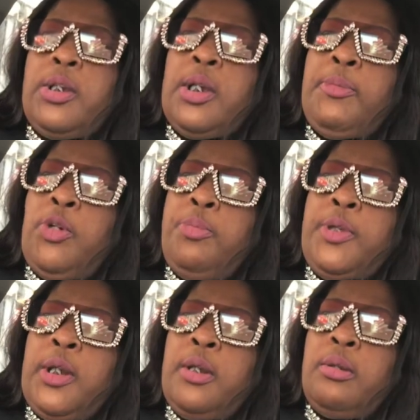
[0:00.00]
I'm hoping
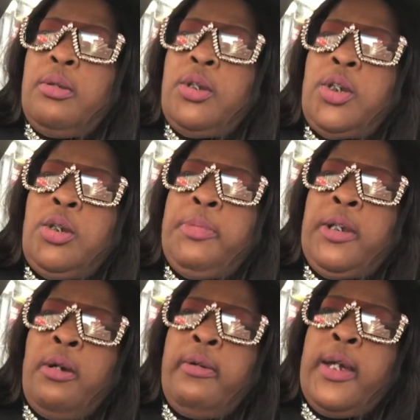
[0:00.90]
that she be
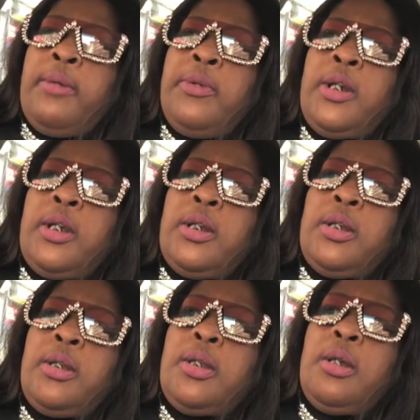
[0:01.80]
all right with it
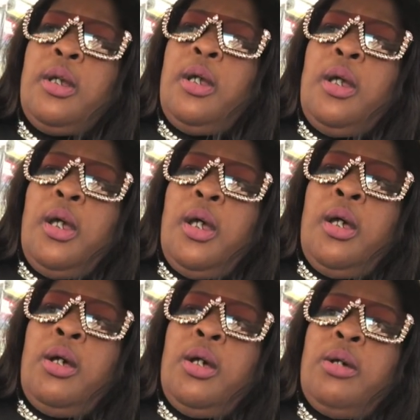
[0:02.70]
because
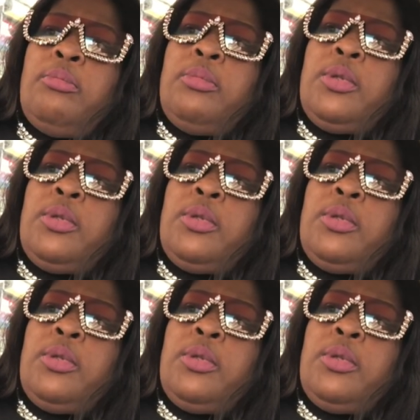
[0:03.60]
um,